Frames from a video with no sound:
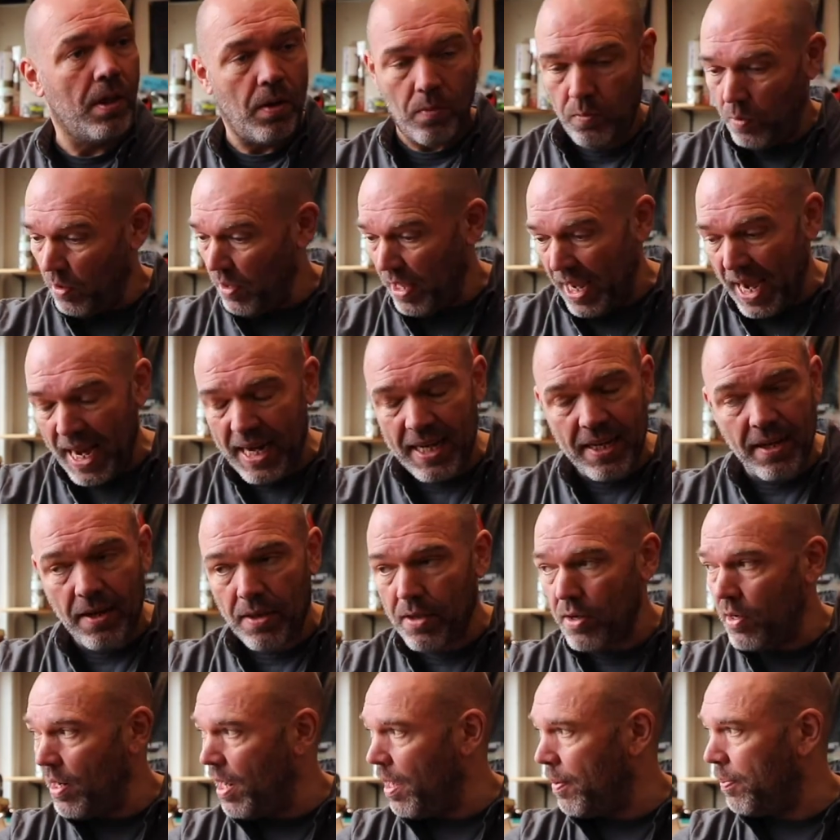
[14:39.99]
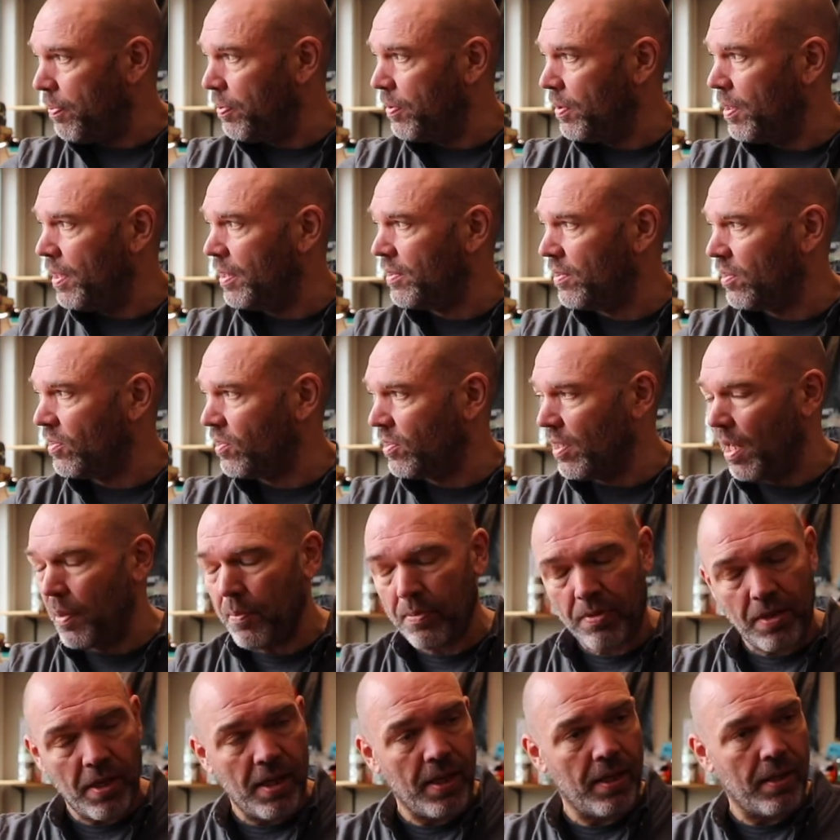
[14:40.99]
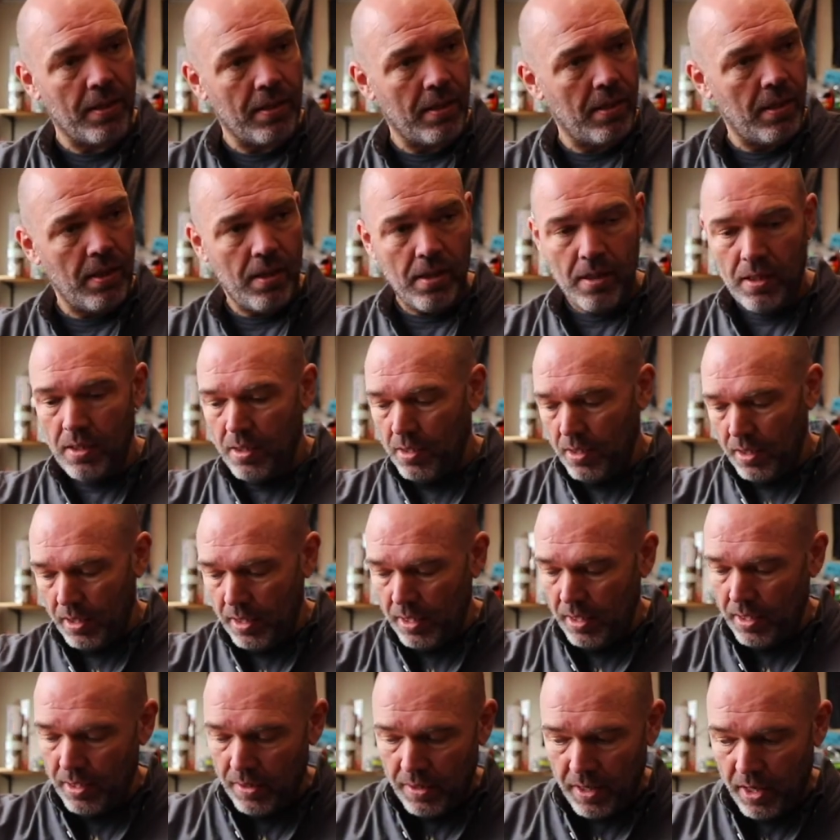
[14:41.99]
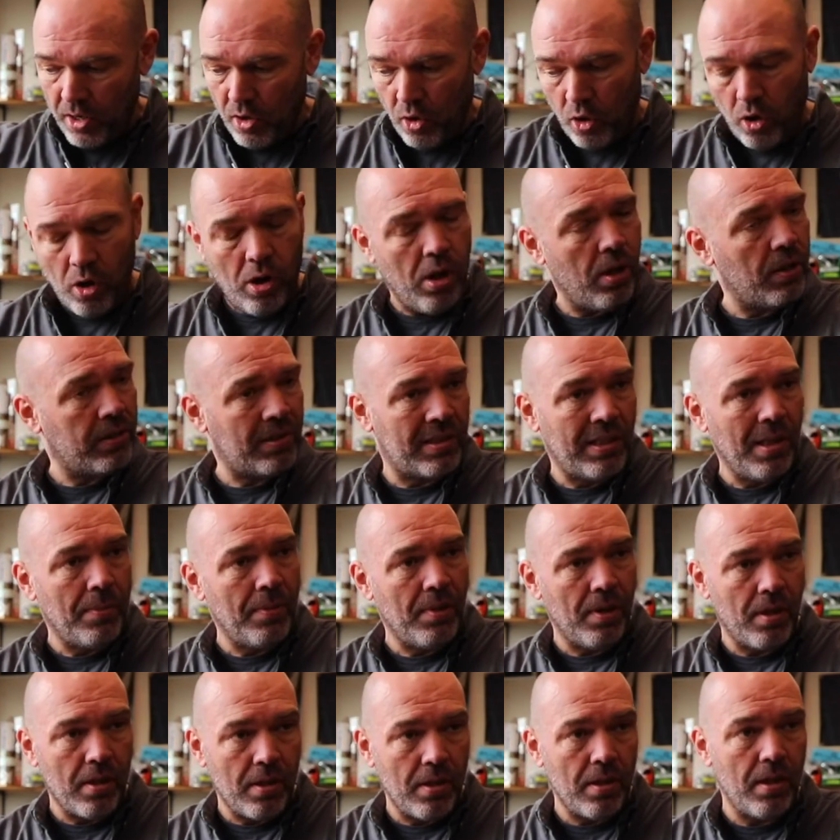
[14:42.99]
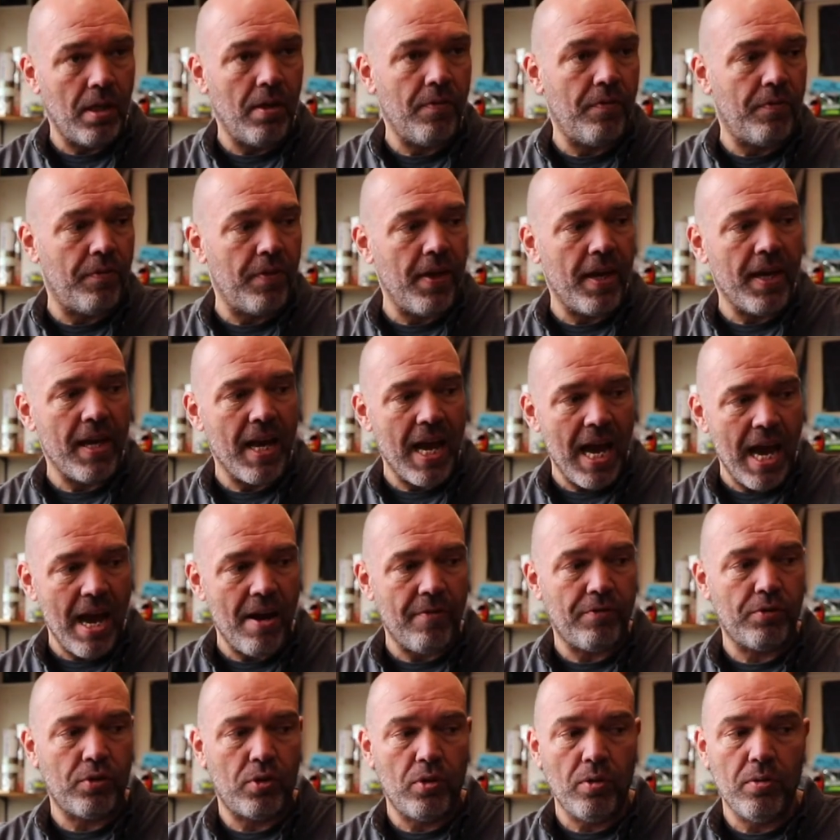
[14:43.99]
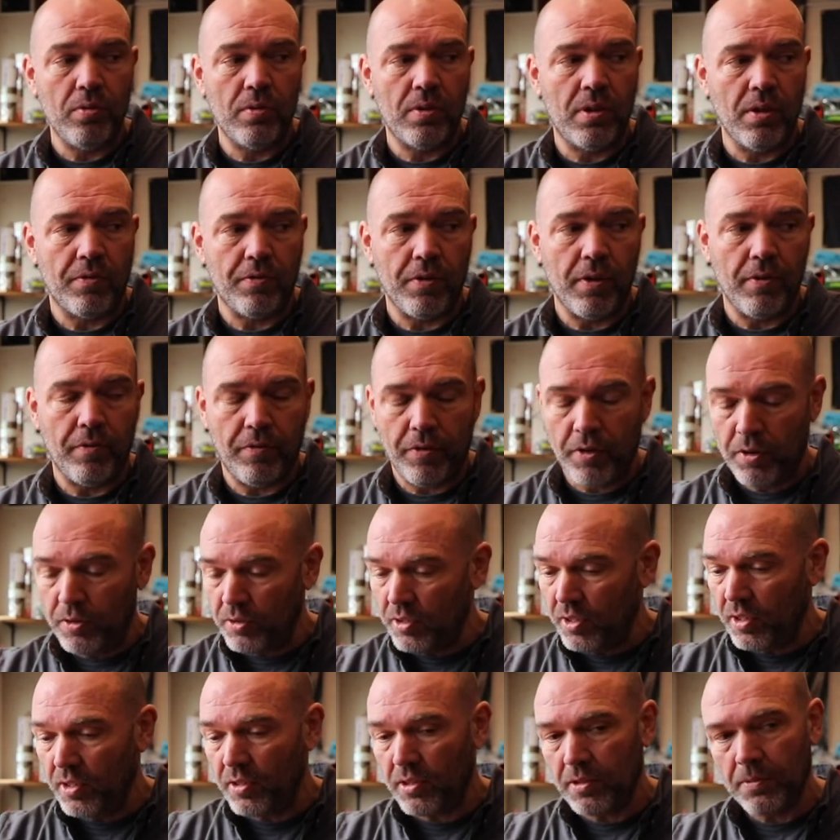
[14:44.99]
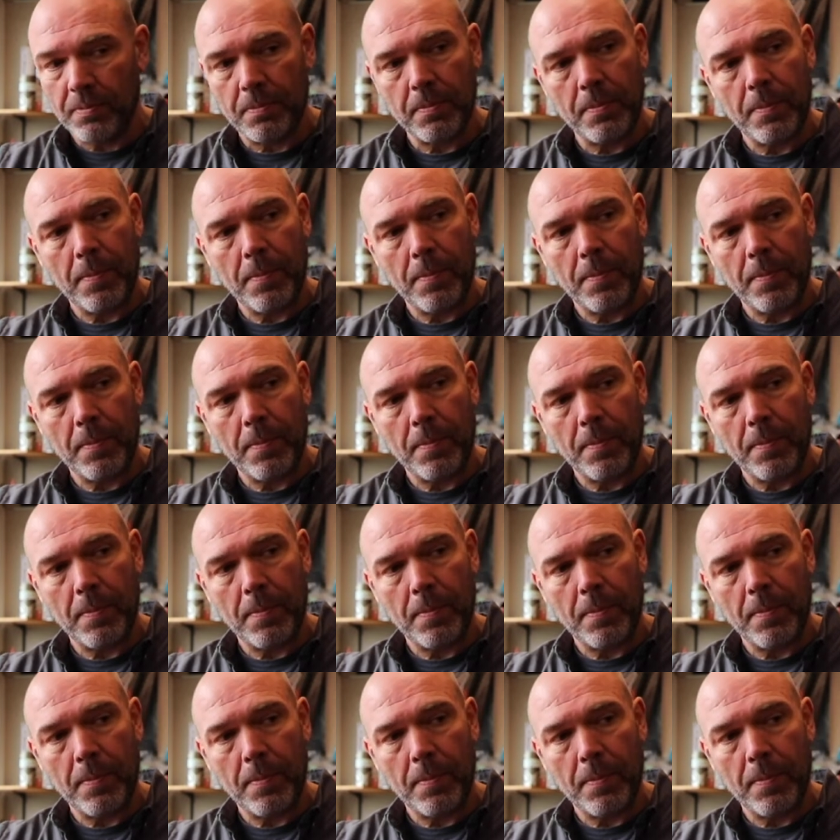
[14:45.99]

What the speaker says: With any other amp, it's the same thing. They're all similar. If they have 2 different fuses,